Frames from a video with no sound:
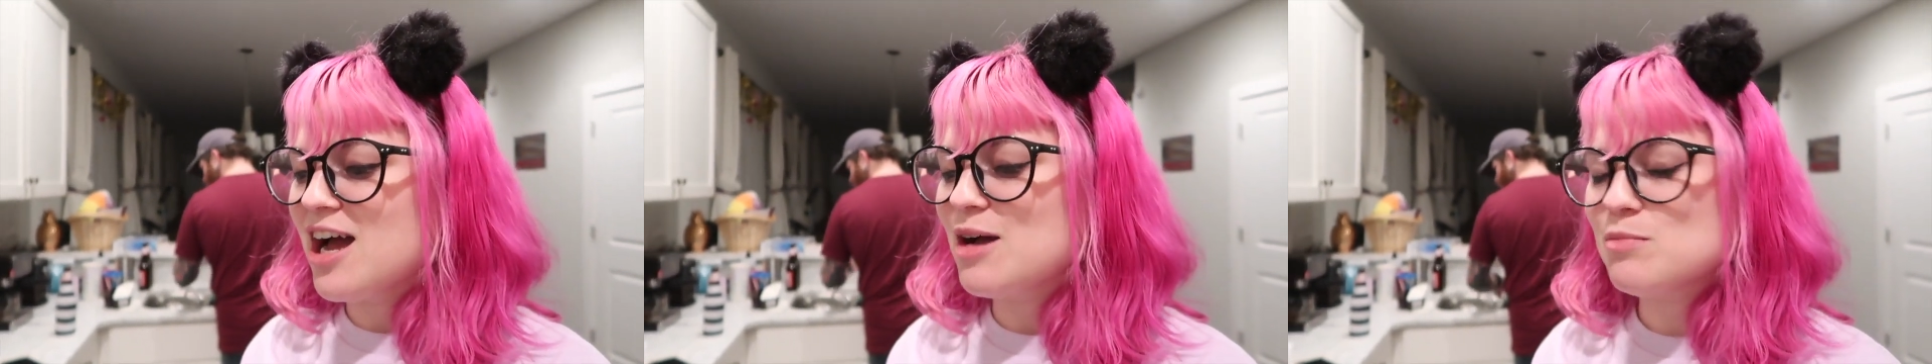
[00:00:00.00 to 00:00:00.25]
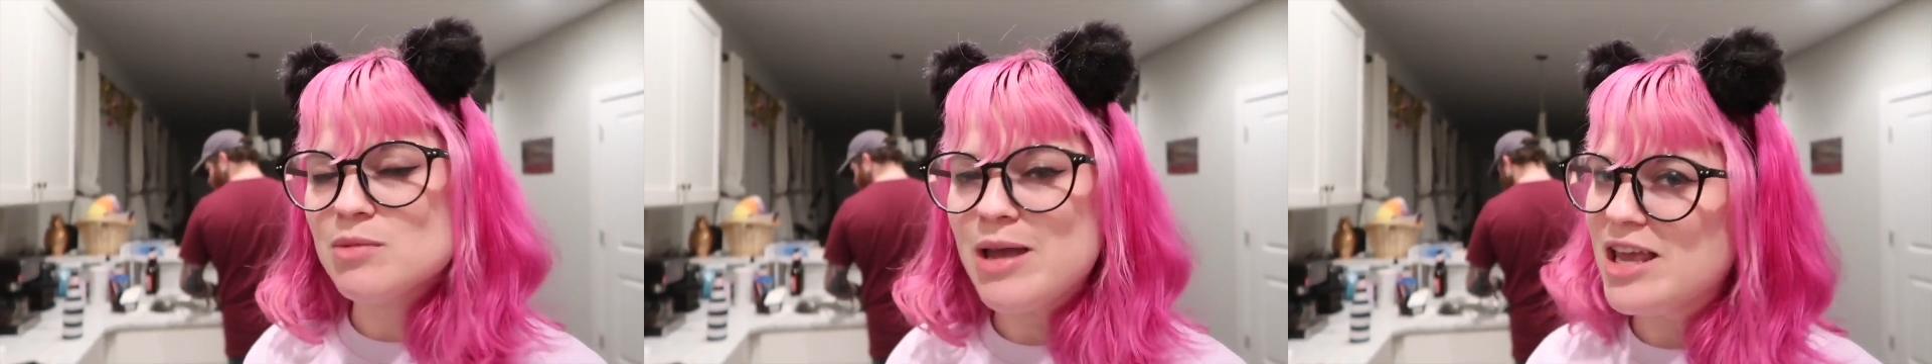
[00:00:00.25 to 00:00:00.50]

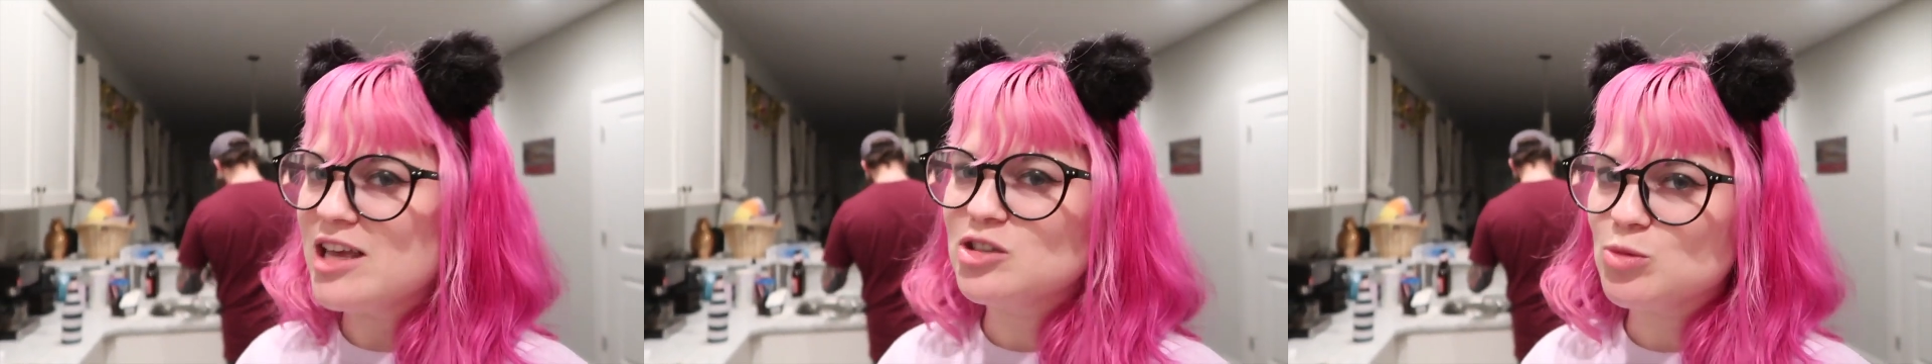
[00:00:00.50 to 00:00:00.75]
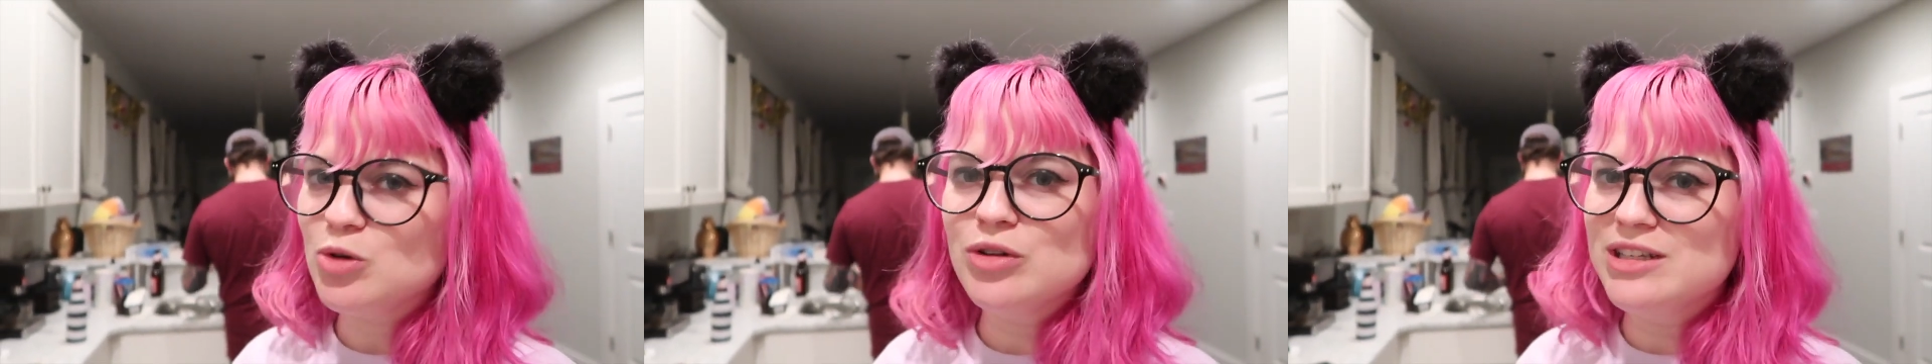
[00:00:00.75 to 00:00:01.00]
I'm making
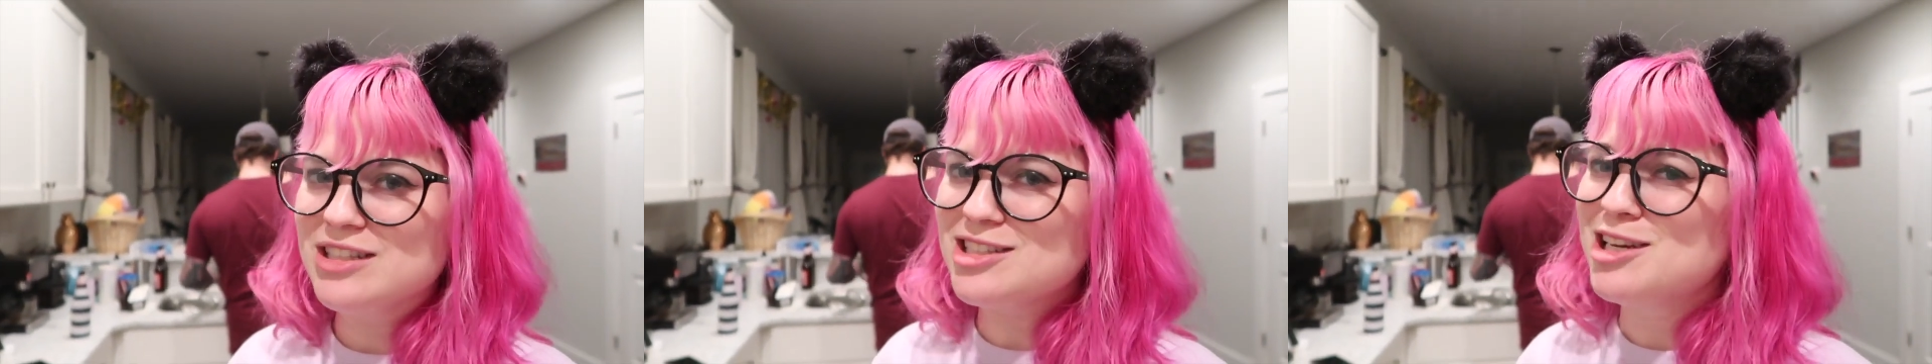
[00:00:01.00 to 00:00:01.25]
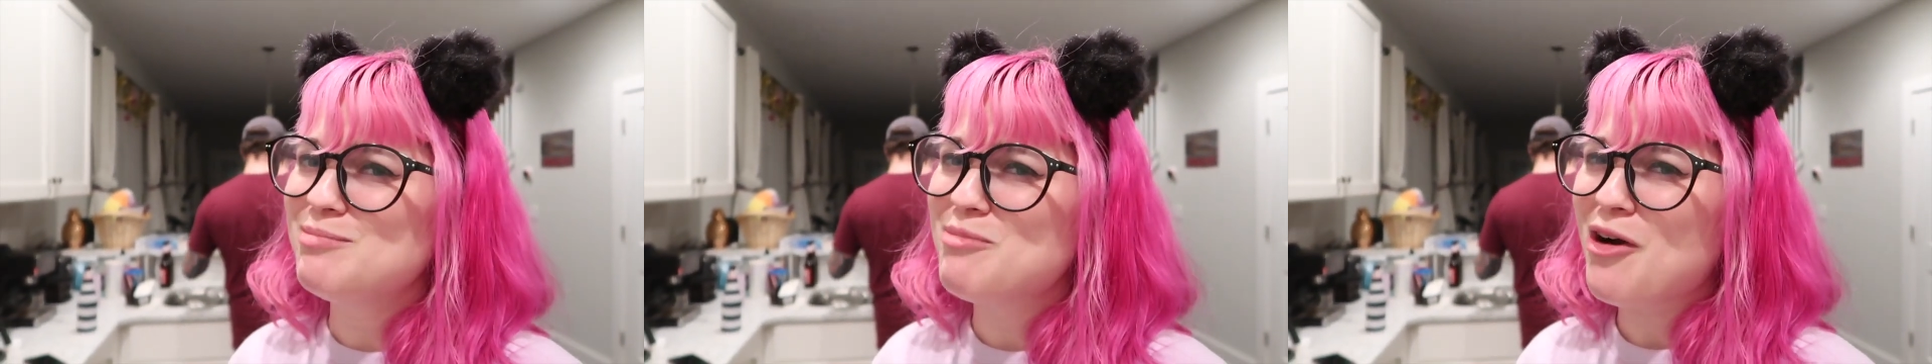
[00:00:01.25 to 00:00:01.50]

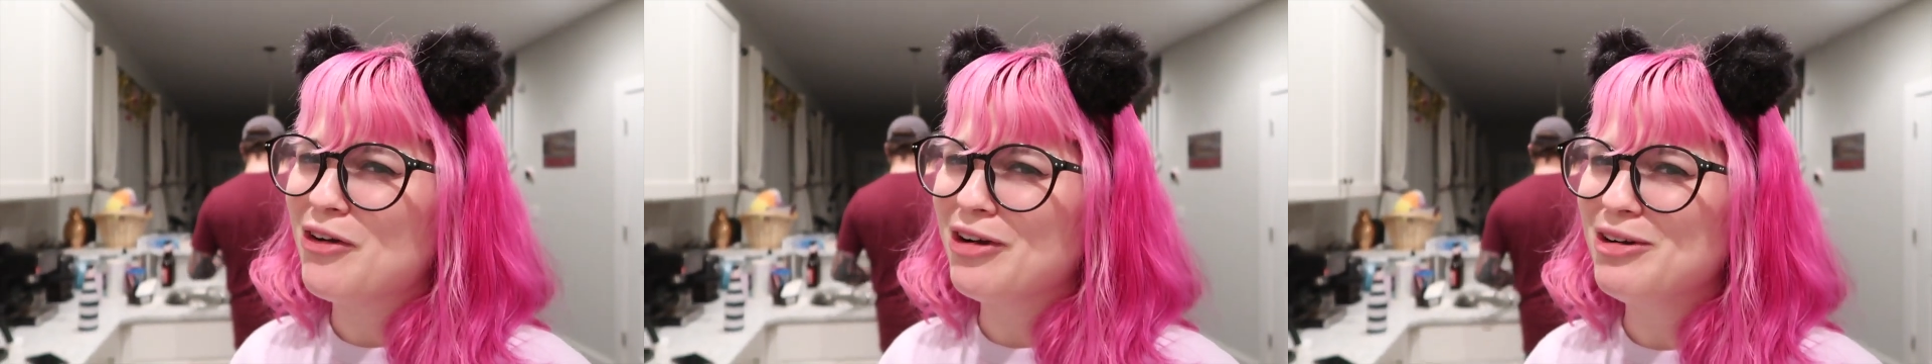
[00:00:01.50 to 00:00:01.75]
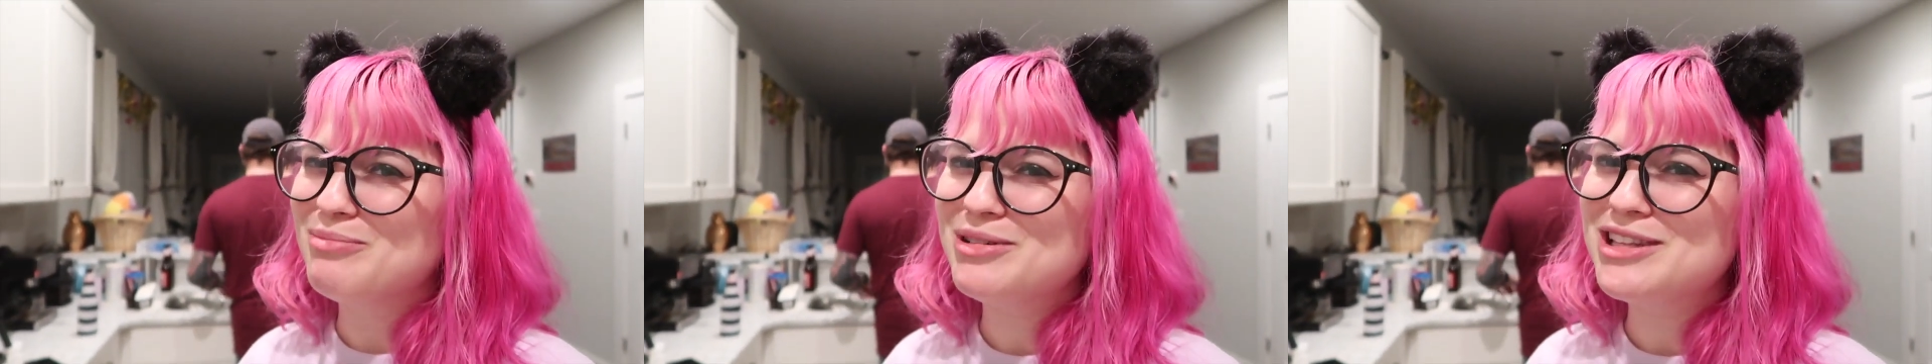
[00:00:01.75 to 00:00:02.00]
smoothies
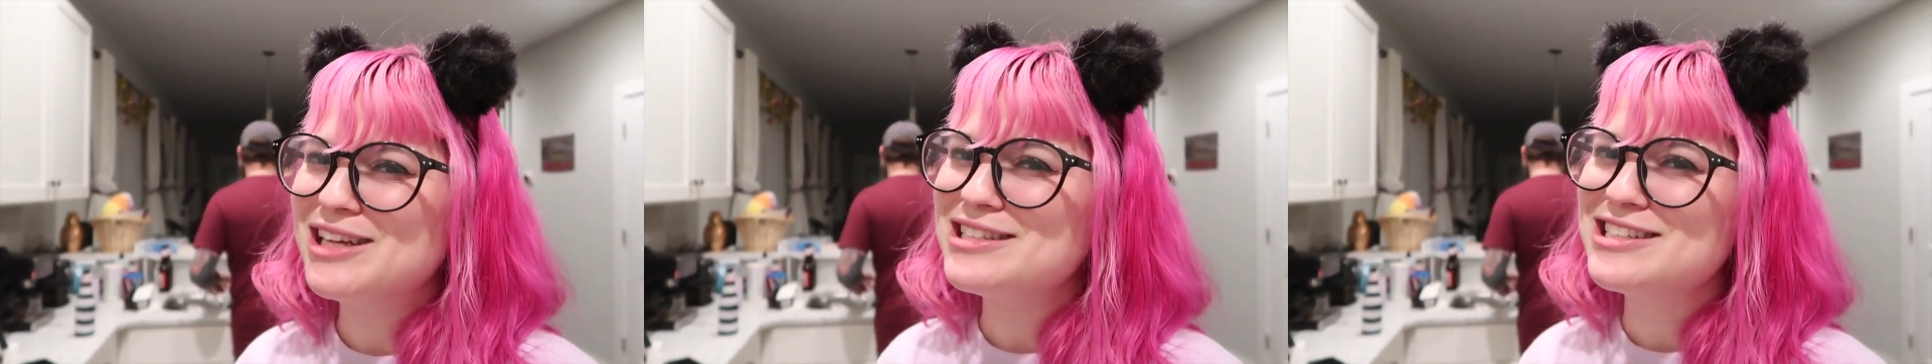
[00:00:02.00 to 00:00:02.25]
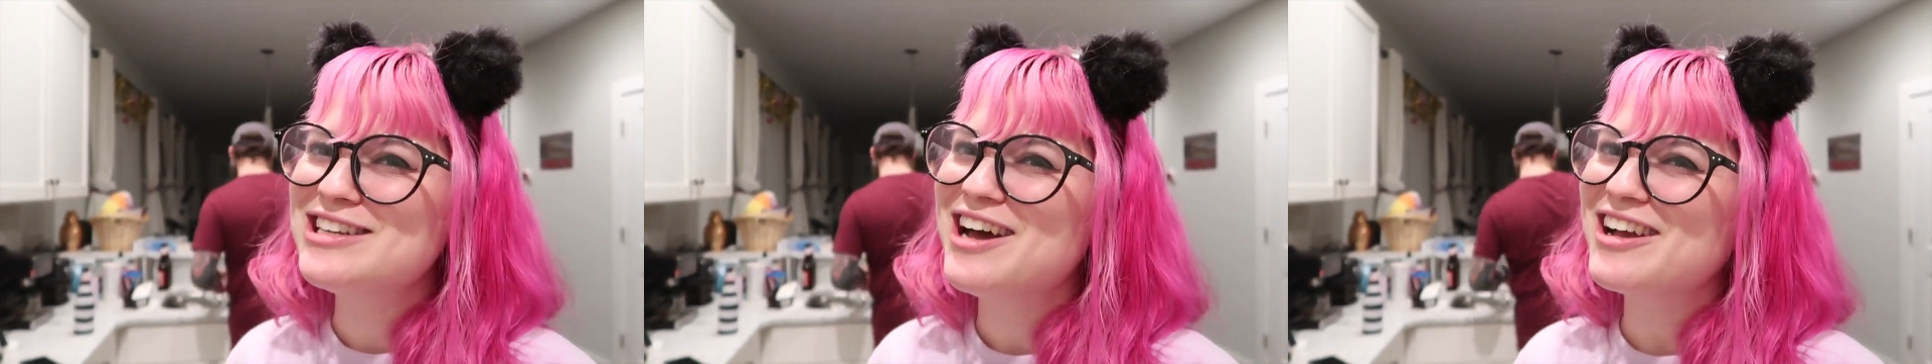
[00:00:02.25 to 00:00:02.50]
tomorrow, but
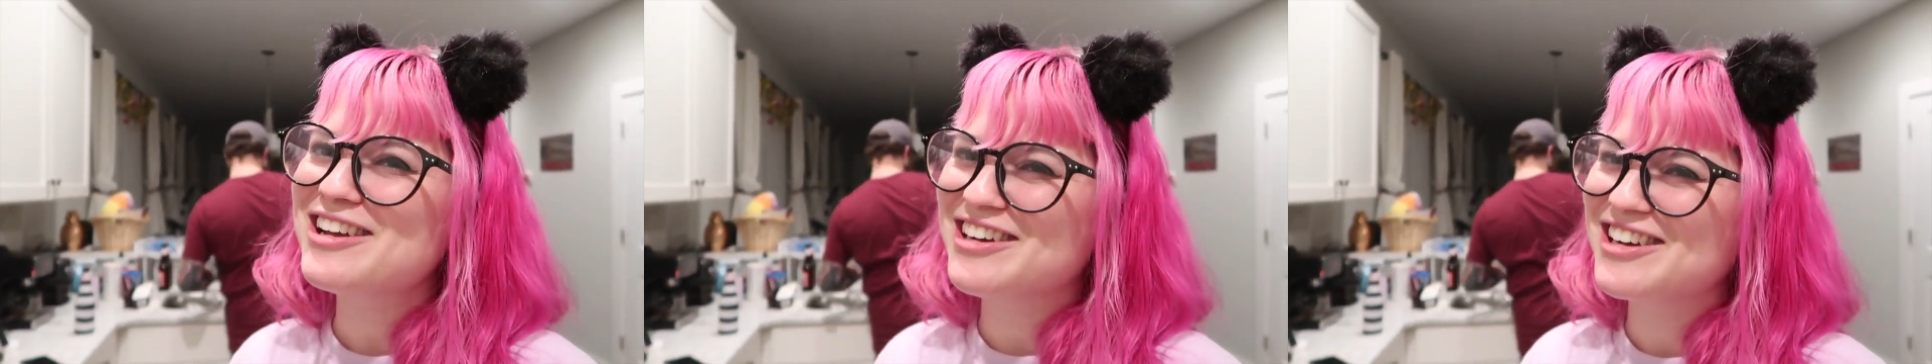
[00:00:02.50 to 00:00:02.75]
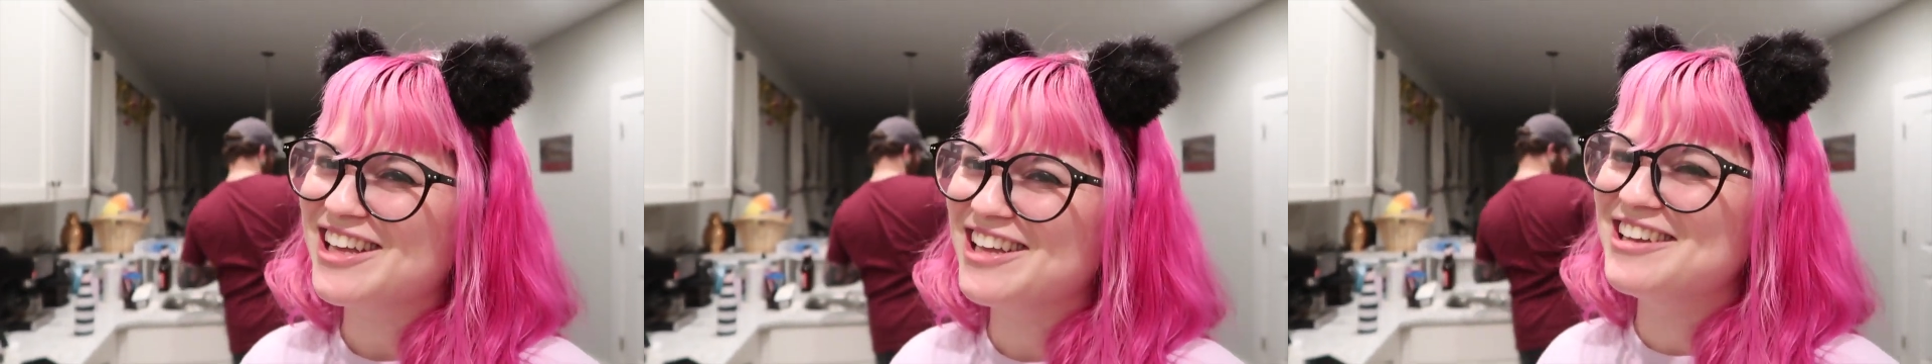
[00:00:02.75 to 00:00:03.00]
that's not
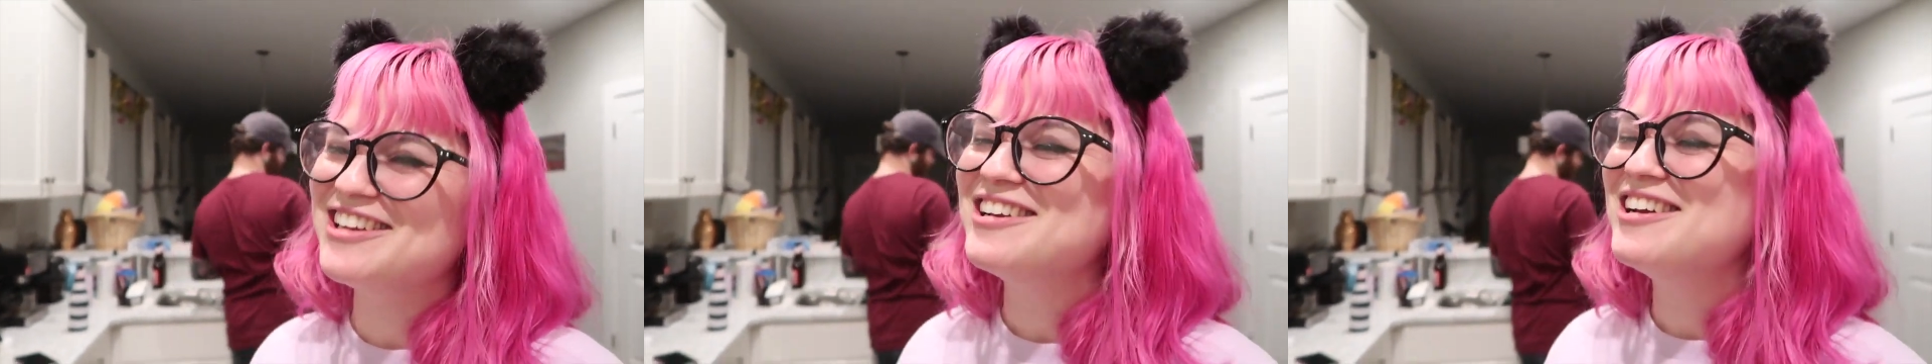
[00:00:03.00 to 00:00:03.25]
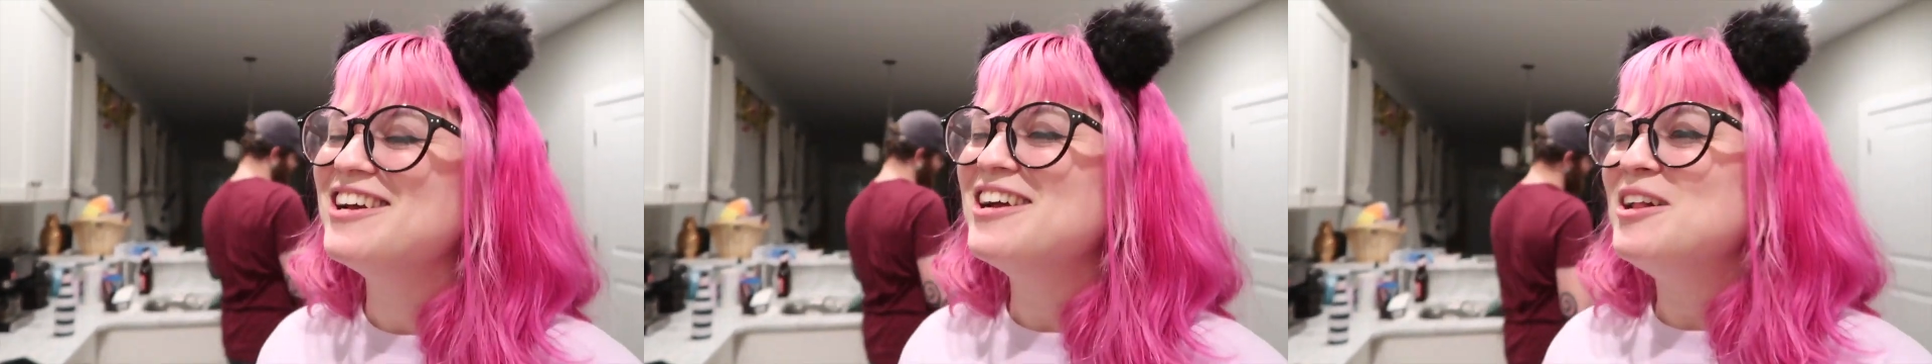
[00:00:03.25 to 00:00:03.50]
cooking.